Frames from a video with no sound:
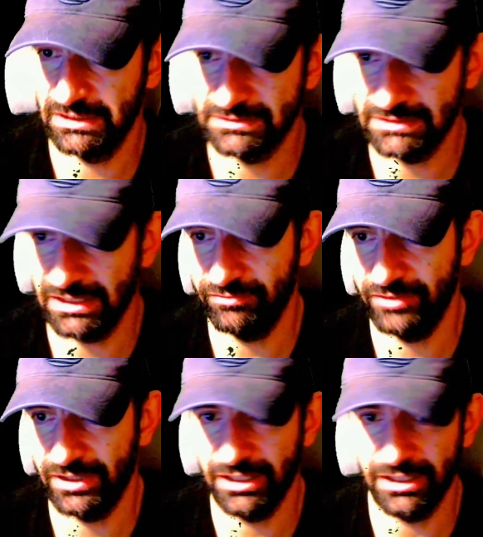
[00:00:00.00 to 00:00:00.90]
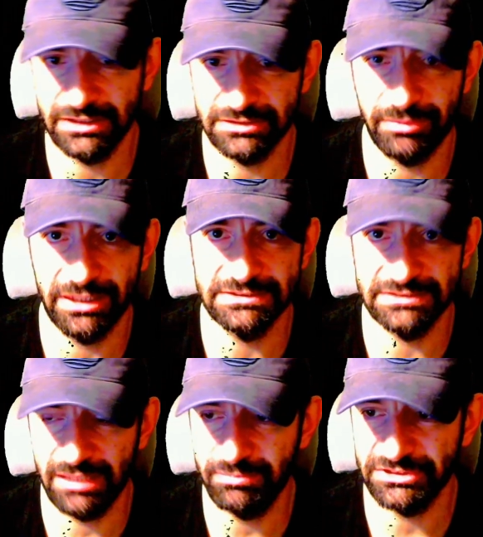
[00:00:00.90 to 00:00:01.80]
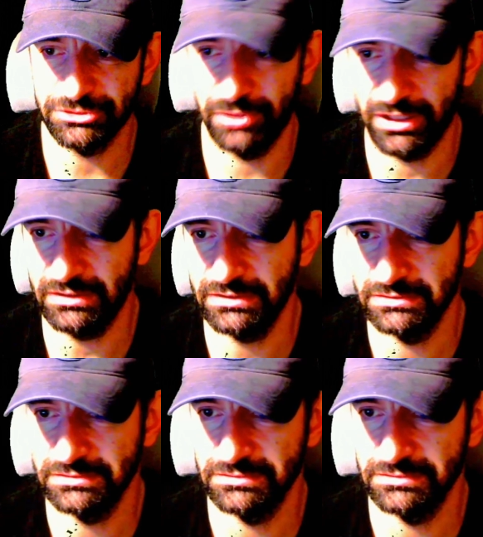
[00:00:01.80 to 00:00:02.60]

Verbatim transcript: hit save and my stable square